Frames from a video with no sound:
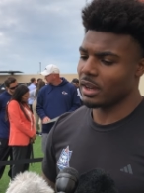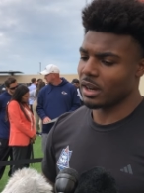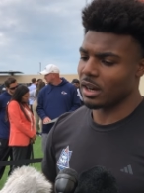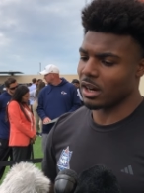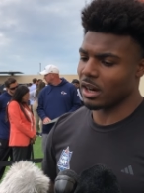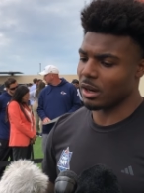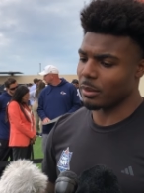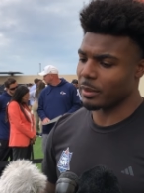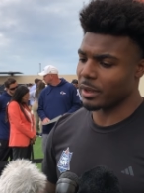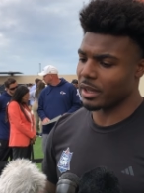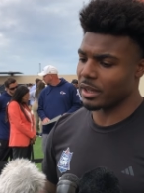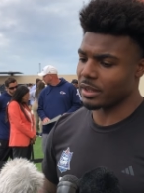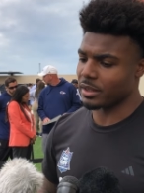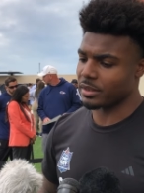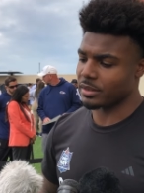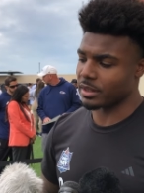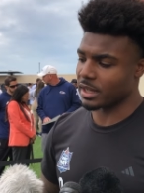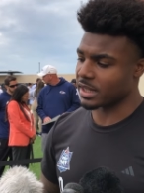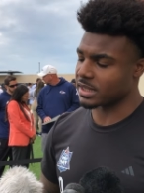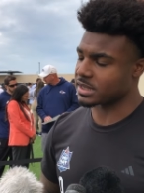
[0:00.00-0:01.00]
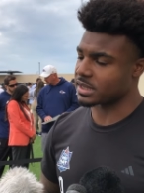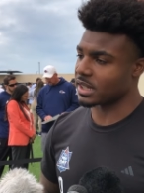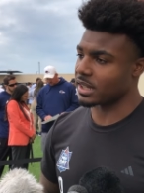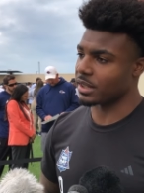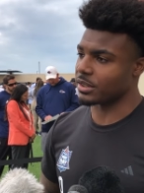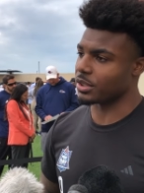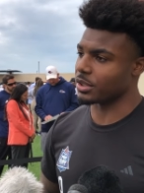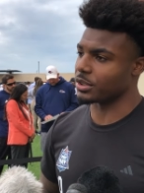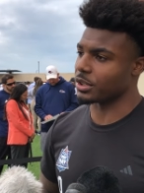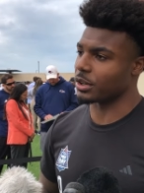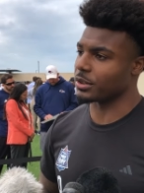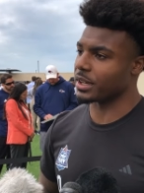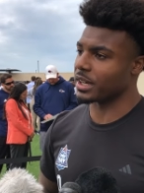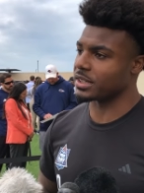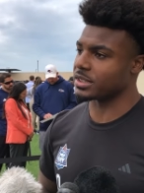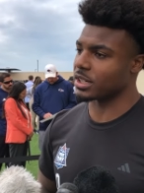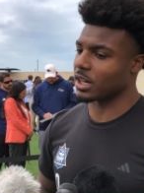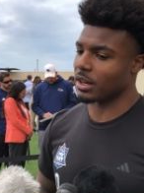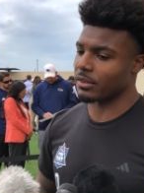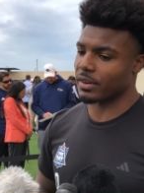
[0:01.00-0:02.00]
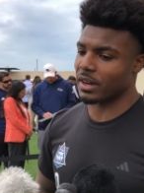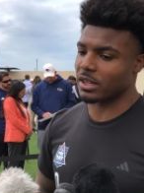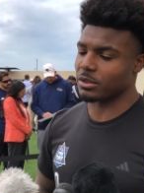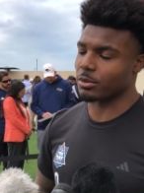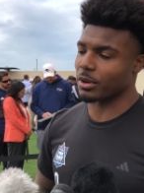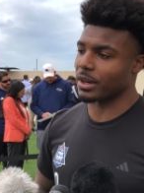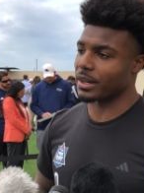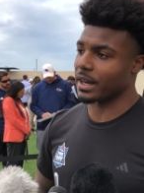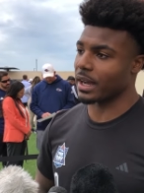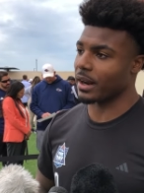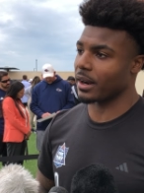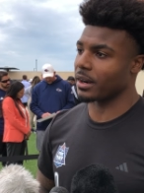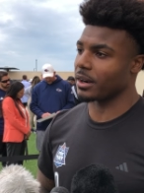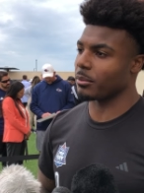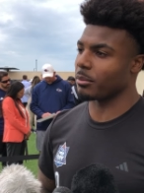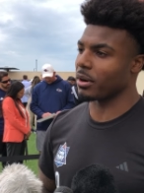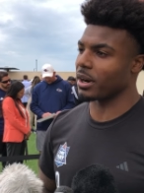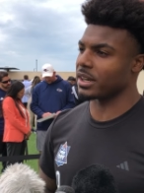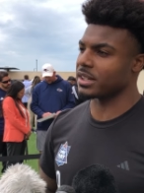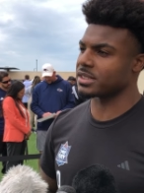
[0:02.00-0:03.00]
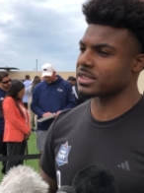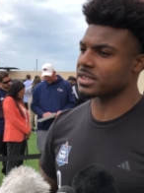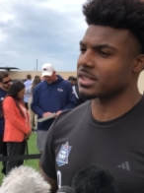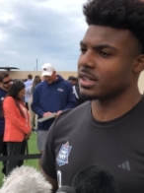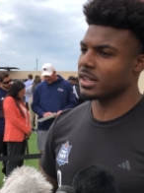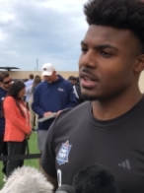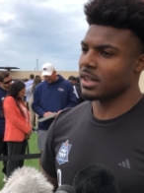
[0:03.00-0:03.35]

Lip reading: And like I said, it took no days off. I was working out in the brace.